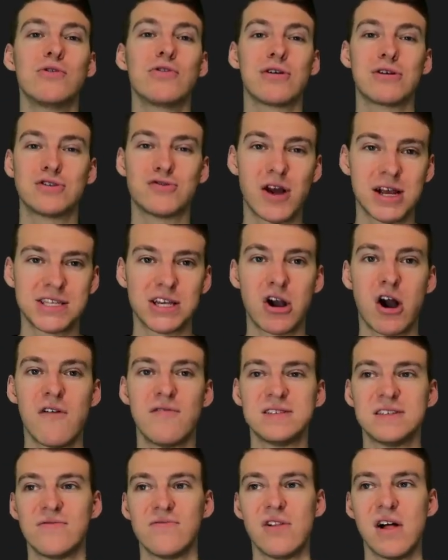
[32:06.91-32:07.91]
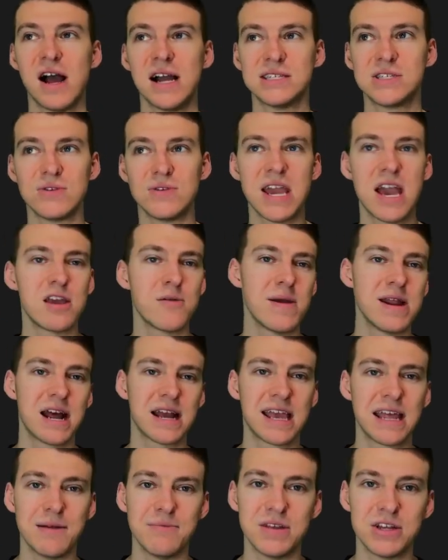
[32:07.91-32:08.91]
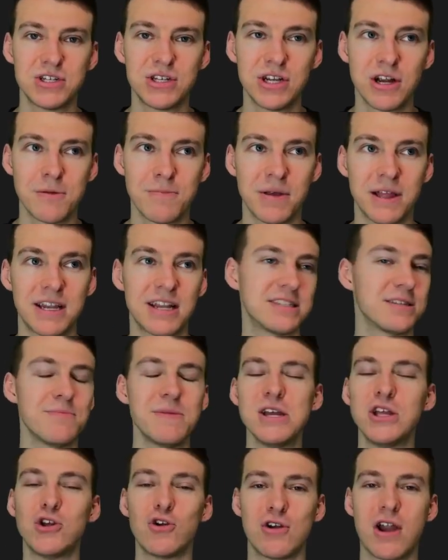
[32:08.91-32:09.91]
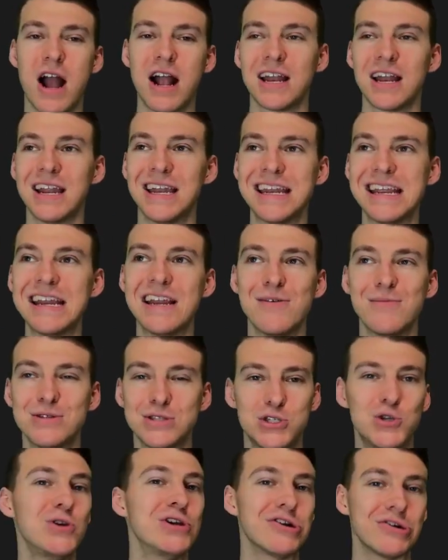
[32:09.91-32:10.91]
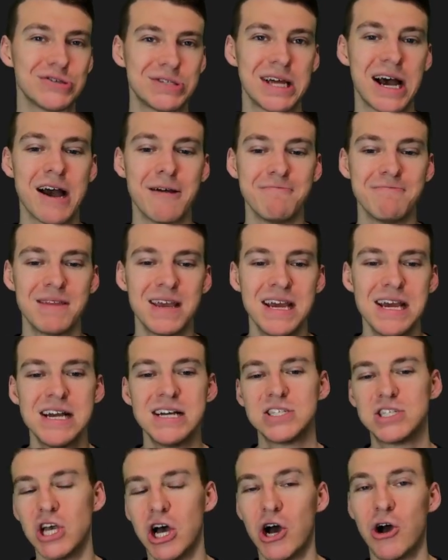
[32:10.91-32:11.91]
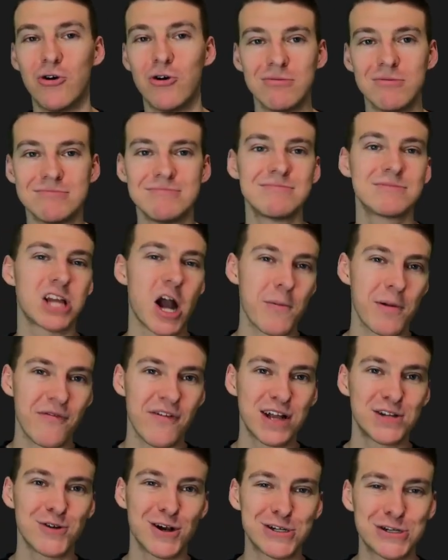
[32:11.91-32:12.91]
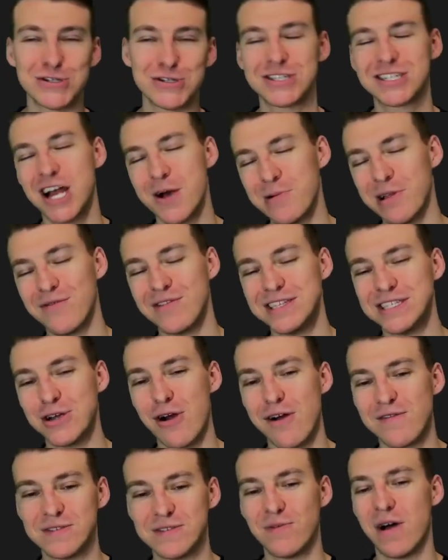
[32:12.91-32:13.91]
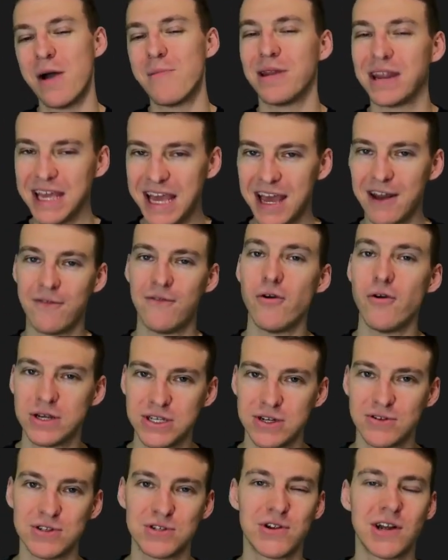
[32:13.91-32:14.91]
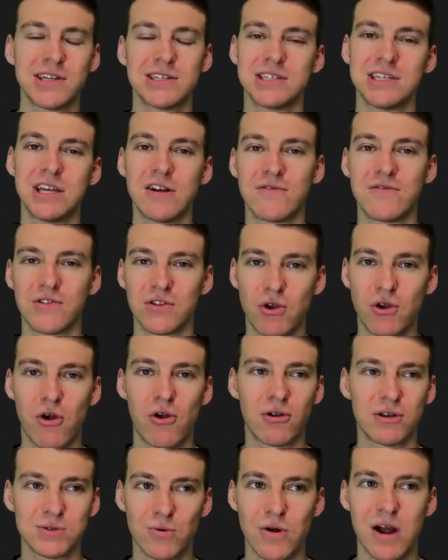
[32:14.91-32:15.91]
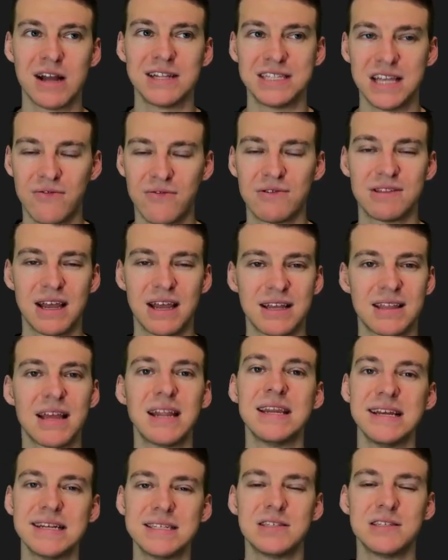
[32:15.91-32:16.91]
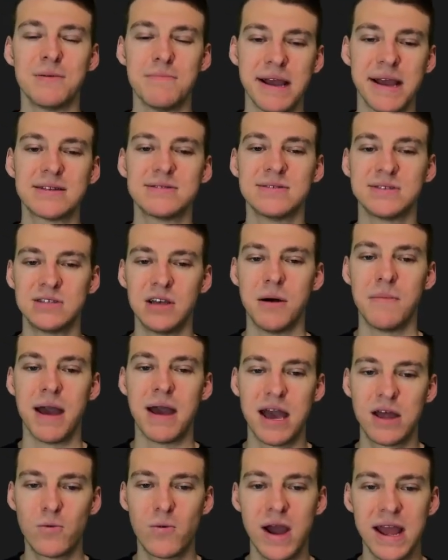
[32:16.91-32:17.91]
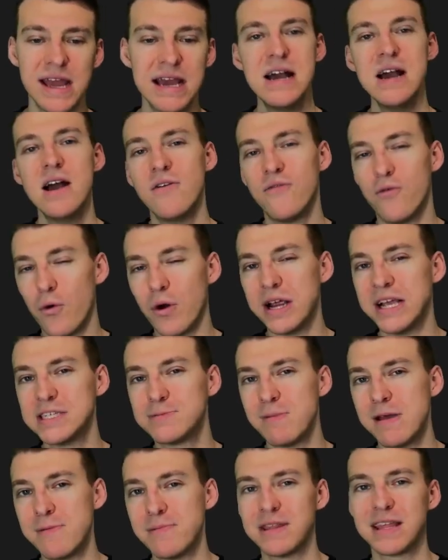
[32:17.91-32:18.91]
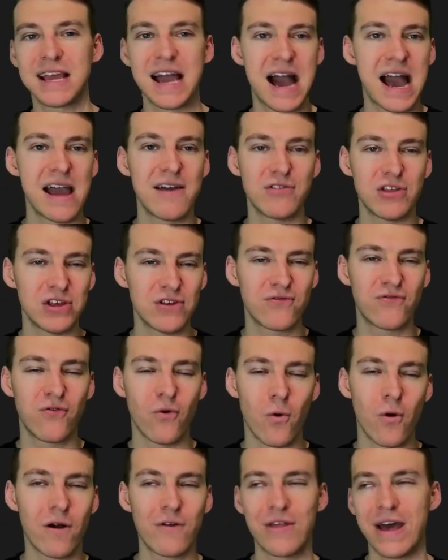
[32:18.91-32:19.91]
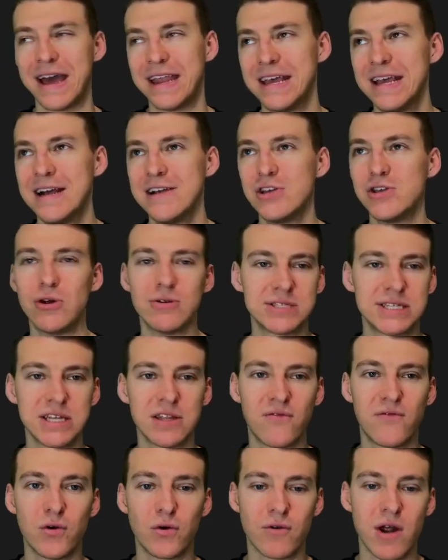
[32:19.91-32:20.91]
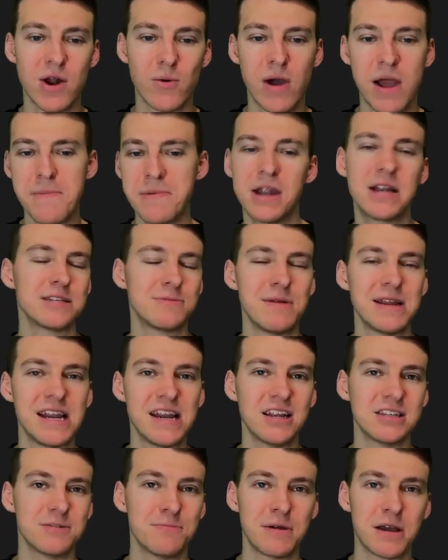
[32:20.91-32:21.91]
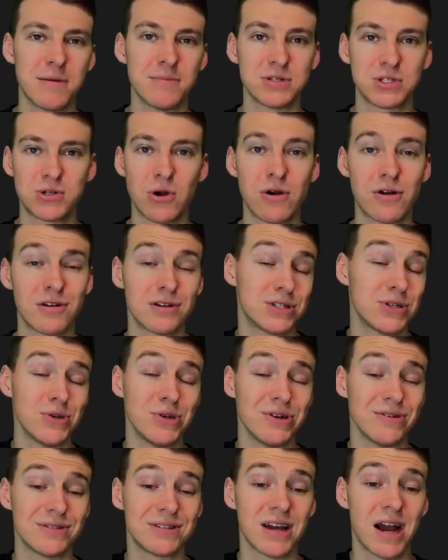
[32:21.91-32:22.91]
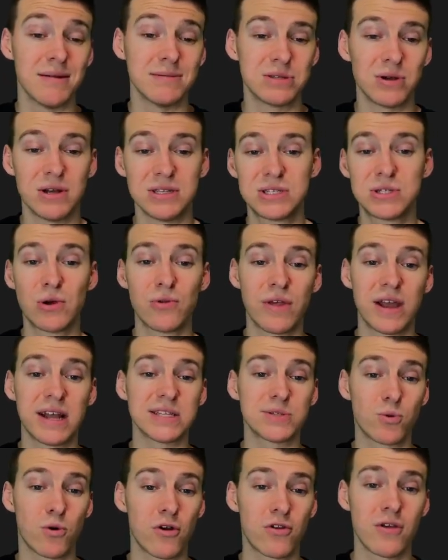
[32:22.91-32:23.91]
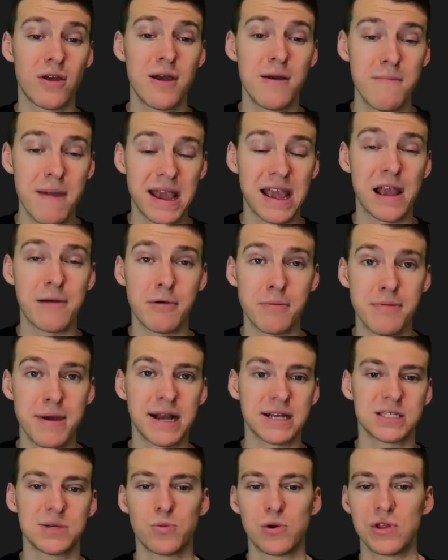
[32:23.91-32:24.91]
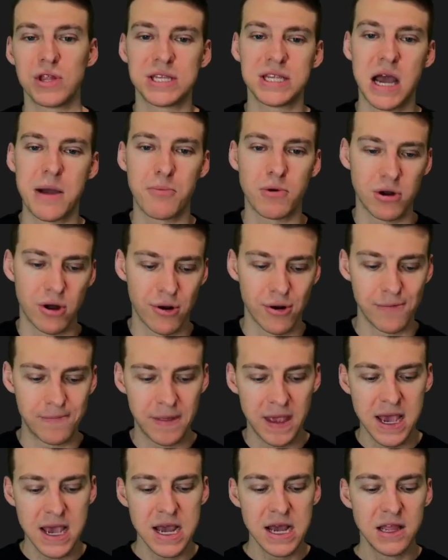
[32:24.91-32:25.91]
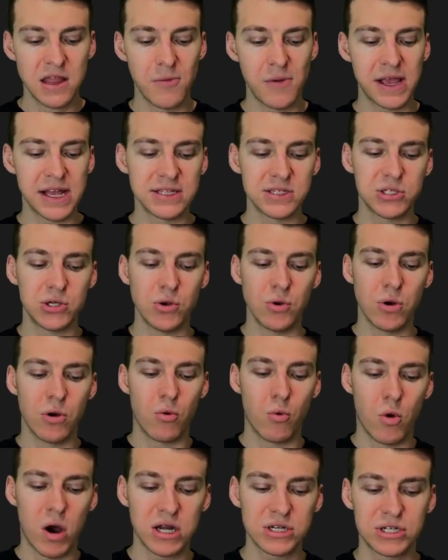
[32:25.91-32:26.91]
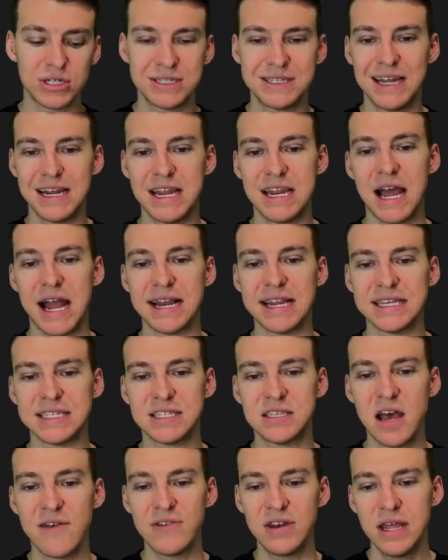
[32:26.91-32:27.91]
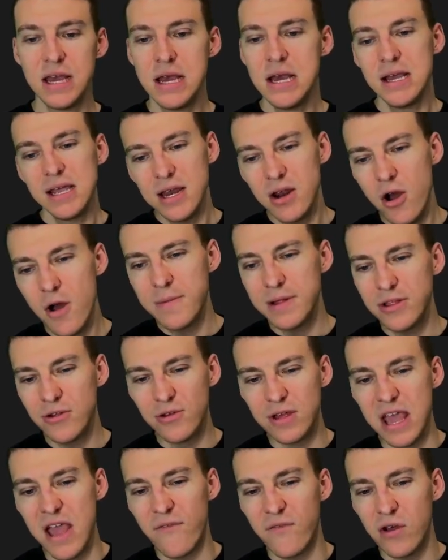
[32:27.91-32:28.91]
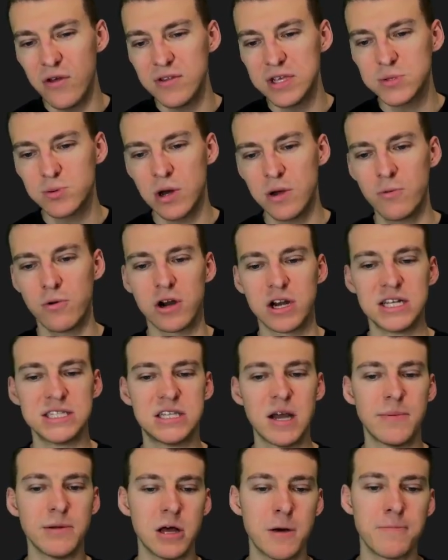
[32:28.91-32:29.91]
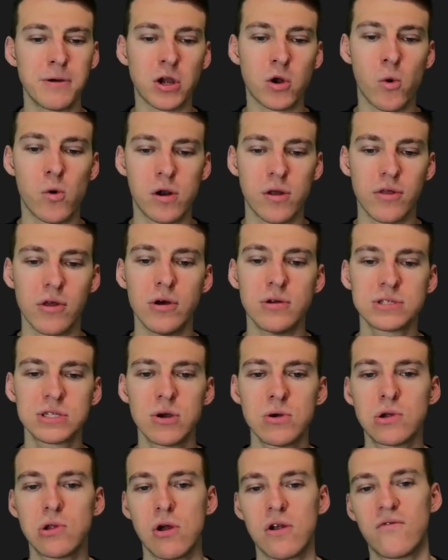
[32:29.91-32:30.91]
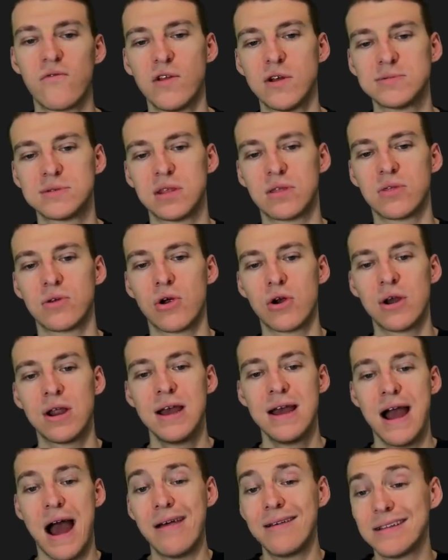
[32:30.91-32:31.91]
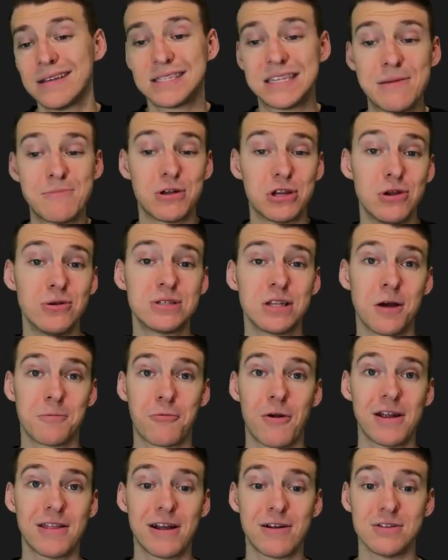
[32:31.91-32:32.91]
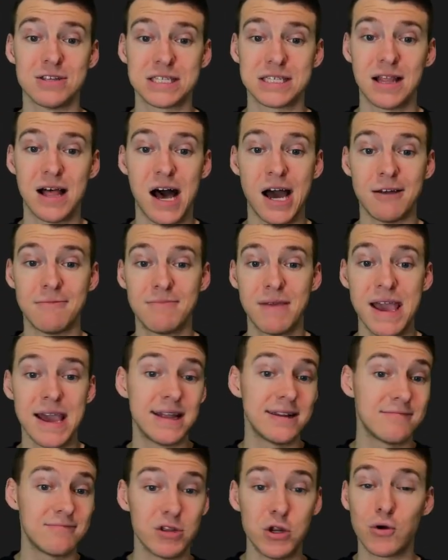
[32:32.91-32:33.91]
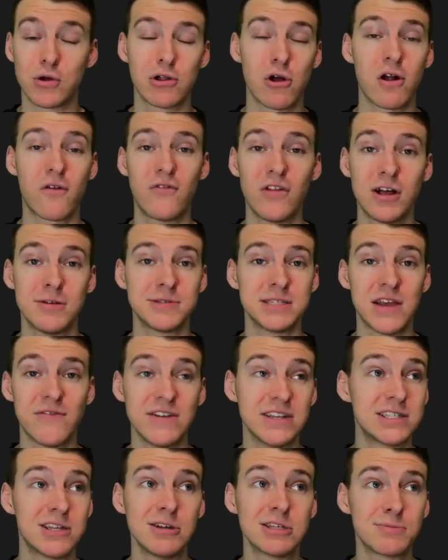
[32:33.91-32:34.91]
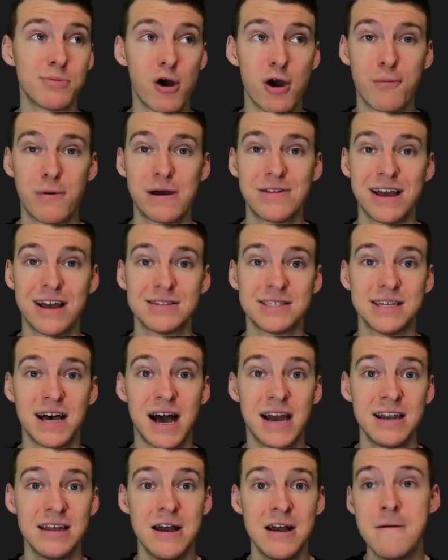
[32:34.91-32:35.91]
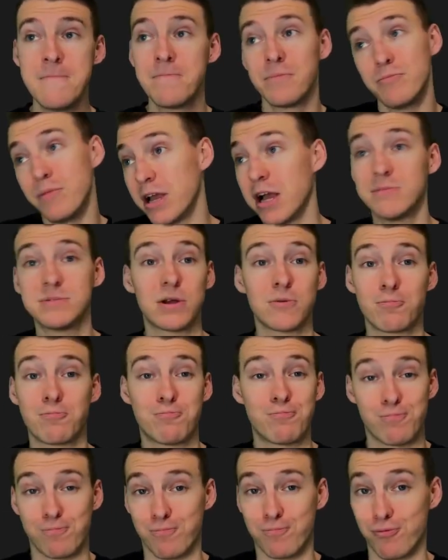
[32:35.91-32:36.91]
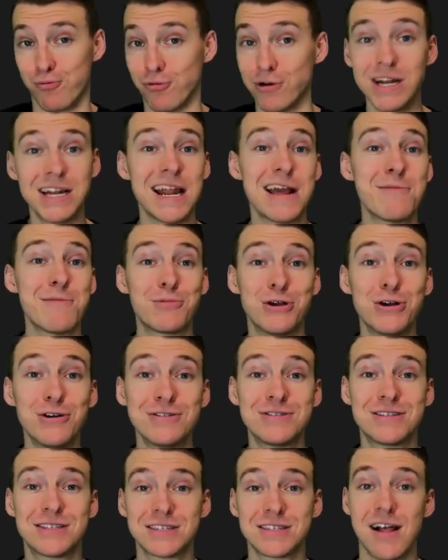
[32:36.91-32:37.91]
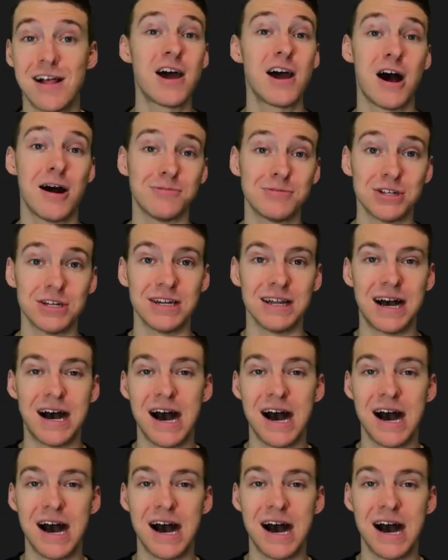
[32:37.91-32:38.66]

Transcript: They're addressing offensive line. So yeah, you may not get him this year, but it doesn't mean you're not going to need him in 2 years' time. So a couple of edge rushers, a couple of interior offensive linemen, again, focusing on the trenches here for the Cardinals, where I definitely think they need to make some headway. Voorhees may be the guy of those four that you don't see on the field right away, but it doesn't mean he doesn't become a starter in 2 years' time. So I still think it's worth making him a pick somewhere in the top 100. Then we get to Washington at 97. I'm a little iffy on this one. We're going to double up at corner, though. Let's go Clark Phillips the third. I think this team could use an upgrade there in the slot. And, Clark Phillips, if he's too small to play on the outside, becomes a pretty damn good slot option.